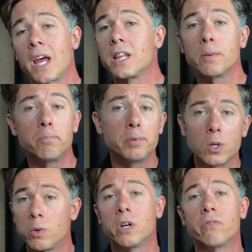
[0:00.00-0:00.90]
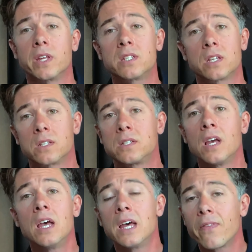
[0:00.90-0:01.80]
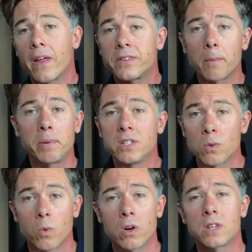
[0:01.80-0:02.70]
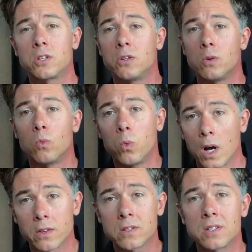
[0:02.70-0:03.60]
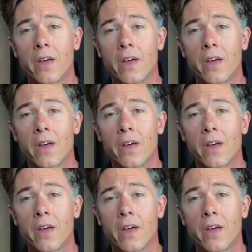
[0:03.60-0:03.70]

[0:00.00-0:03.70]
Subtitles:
And the beauty of this is that's a piece of work that you do once,